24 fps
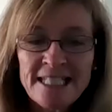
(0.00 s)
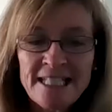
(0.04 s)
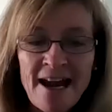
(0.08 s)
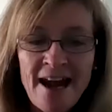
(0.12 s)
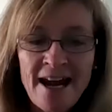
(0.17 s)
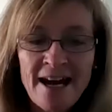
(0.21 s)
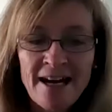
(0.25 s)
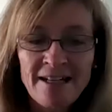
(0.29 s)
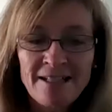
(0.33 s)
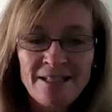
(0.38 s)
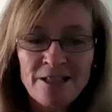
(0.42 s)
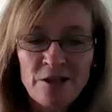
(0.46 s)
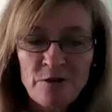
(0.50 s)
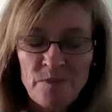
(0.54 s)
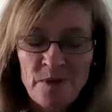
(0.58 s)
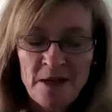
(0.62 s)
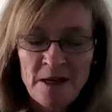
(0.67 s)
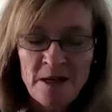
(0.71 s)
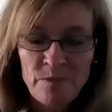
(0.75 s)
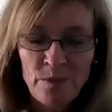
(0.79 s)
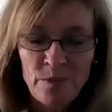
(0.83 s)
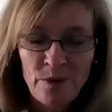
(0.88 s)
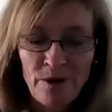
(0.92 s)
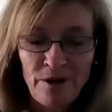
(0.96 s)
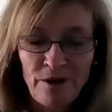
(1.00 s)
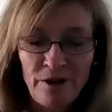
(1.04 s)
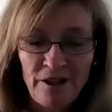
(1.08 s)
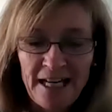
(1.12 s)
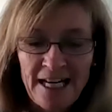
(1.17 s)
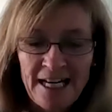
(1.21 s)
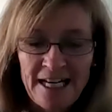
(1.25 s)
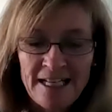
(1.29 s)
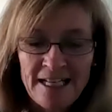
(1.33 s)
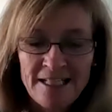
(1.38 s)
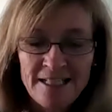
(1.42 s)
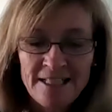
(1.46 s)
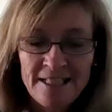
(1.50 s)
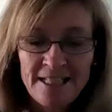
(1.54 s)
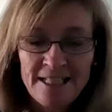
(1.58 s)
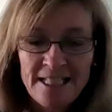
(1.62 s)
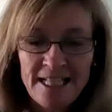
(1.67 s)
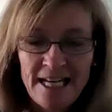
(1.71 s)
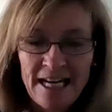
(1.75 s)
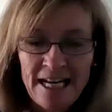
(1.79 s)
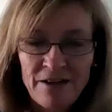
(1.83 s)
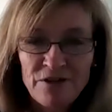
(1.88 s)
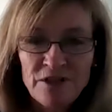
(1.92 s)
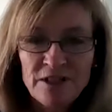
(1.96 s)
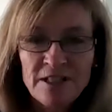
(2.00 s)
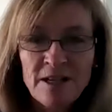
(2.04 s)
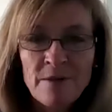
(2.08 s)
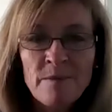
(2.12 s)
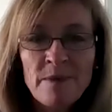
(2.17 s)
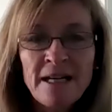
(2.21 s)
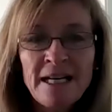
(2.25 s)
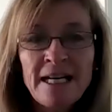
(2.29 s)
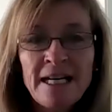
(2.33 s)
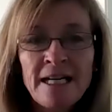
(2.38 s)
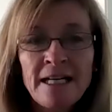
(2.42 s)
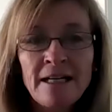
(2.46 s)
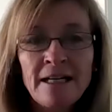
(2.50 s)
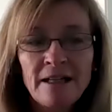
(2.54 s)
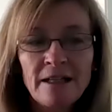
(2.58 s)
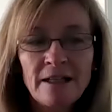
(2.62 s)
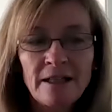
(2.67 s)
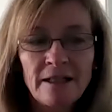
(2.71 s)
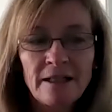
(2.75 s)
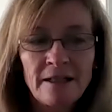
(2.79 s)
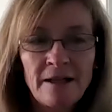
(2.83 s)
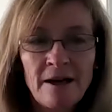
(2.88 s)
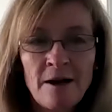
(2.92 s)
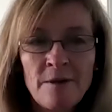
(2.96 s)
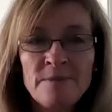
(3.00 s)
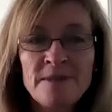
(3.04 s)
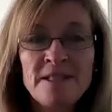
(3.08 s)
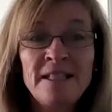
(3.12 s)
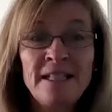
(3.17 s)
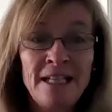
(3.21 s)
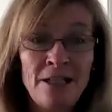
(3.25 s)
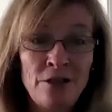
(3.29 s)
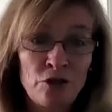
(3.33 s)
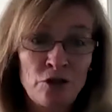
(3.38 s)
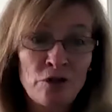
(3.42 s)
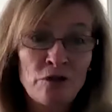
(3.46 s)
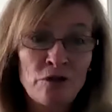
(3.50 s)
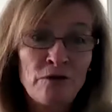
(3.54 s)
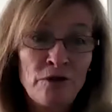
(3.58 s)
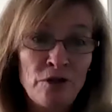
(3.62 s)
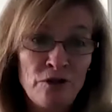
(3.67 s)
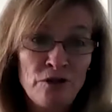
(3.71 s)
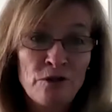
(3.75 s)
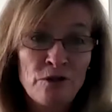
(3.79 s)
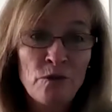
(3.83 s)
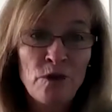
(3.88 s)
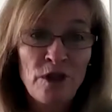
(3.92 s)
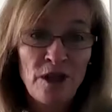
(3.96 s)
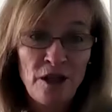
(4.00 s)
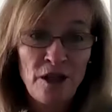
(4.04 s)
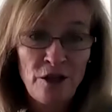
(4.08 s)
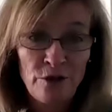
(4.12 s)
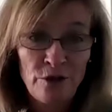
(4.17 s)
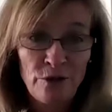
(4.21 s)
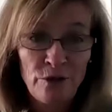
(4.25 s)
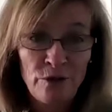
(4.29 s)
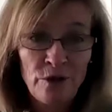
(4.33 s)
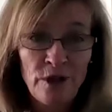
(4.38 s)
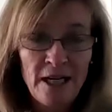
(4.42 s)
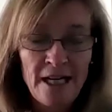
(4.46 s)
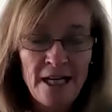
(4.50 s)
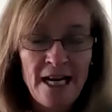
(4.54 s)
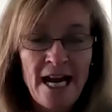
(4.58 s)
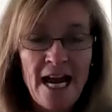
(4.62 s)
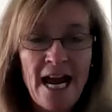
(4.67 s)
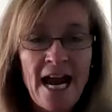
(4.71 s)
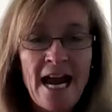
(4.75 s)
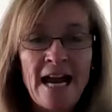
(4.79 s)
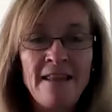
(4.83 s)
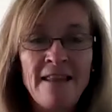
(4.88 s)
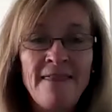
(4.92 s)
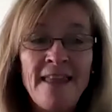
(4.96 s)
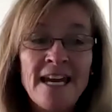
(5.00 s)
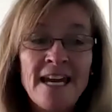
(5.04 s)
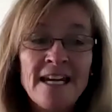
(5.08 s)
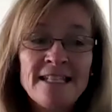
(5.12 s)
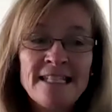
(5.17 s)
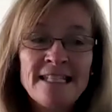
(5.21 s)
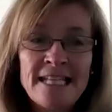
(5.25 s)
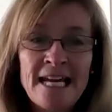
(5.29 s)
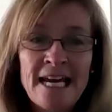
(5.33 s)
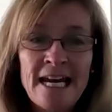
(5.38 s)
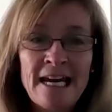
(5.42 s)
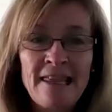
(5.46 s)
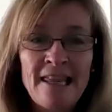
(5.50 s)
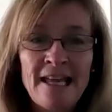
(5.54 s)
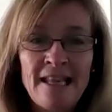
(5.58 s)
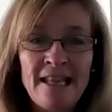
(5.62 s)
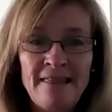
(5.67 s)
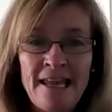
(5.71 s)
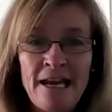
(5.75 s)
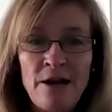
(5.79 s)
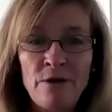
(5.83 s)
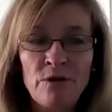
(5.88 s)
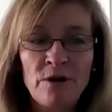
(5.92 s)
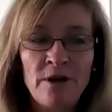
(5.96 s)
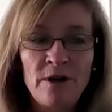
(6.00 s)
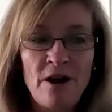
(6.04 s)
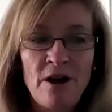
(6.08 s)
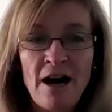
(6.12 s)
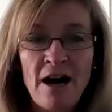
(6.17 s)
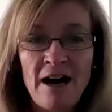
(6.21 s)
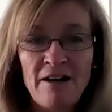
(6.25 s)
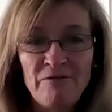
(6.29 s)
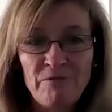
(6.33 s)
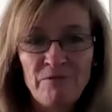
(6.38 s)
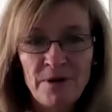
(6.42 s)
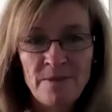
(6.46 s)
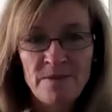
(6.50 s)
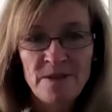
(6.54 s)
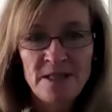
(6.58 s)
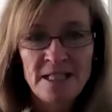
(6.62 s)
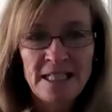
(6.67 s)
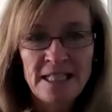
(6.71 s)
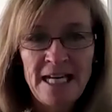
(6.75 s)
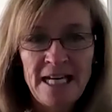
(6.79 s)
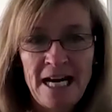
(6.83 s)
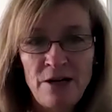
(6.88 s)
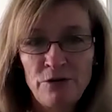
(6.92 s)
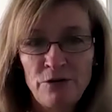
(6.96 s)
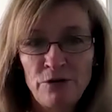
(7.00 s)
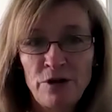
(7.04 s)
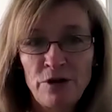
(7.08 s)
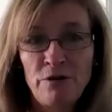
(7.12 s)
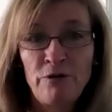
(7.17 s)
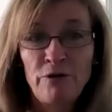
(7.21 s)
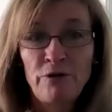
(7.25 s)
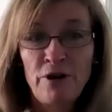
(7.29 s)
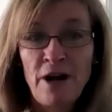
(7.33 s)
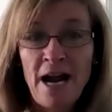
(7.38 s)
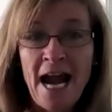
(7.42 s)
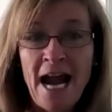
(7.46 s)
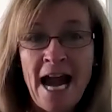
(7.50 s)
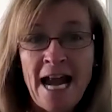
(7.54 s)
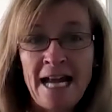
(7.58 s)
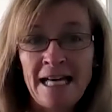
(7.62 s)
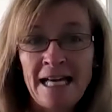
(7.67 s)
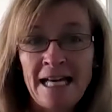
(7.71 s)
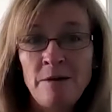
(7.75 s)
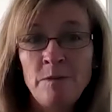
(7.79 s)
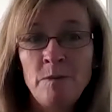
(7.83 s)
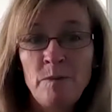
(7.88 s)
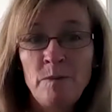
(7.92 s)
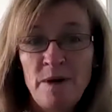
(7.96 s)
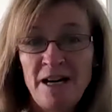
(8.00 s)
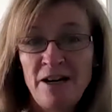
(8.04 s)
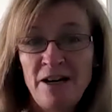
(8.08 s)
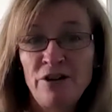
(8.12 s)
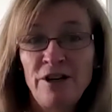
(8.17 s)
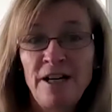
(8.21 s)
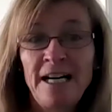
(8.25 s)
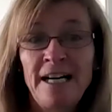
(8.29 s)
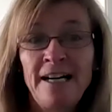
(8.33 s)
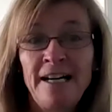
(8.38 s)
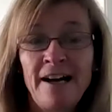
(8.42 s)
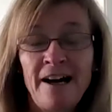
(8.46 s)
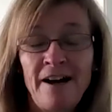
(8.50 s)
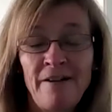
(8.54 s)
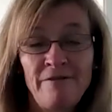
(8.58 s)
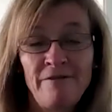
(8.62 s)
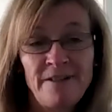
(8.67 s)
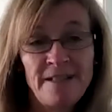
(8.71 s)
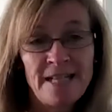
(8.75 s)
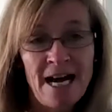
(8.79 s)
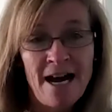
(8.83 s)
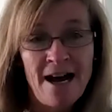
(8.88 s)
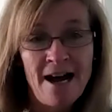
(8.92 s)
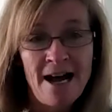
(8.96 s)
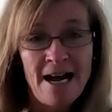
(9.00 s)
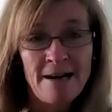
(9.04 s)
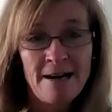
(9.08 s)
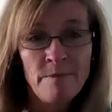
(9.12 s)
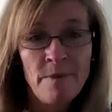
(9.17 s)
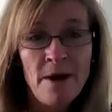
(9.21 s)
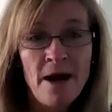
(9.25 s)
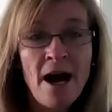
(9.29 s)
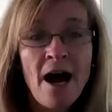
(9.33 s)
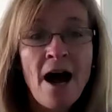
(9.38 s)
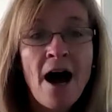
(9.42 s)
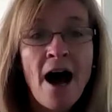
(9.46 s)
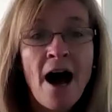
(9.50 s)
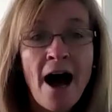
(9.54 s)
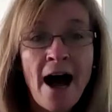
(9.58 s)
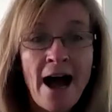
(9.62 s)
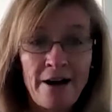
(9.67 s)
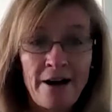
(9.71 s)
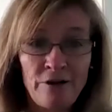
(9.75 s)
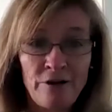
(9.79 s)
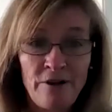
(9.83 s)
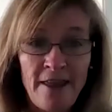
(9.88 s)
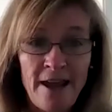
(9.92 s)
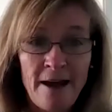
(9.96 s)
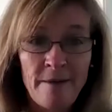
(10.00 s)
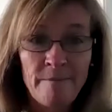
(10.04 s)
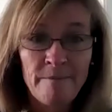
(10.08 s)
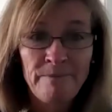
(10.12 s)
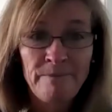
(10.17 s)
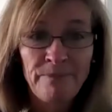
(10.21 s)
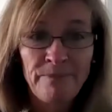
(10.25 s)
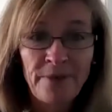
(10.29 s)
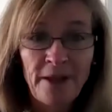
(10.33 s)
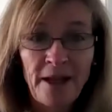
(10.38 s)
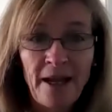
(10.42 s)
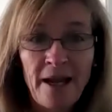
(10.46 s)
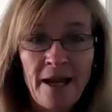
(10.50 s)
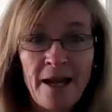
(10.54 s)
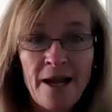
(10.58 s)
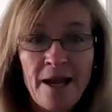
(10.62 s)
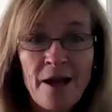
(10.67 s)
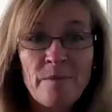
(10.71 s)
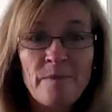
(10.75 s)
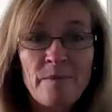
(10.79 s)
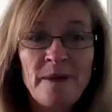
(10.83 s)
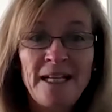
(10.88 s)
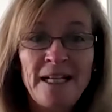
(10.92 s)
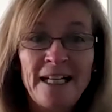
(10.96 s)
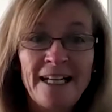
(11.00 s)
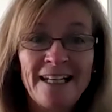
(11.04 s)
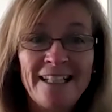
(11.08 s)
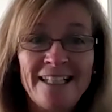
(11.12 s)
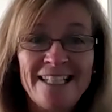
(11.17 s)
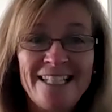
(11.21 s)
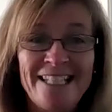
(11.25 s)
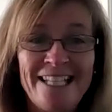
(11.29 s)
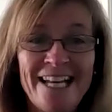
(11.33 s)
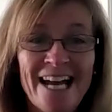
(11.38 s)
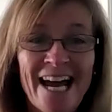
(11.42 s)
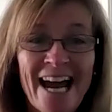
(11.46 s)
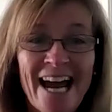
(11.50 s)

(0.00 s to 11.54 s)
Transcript: say to people is if somebody comes and interviews with you and they say that they were an off premise caterer for any period of time, hire them. Because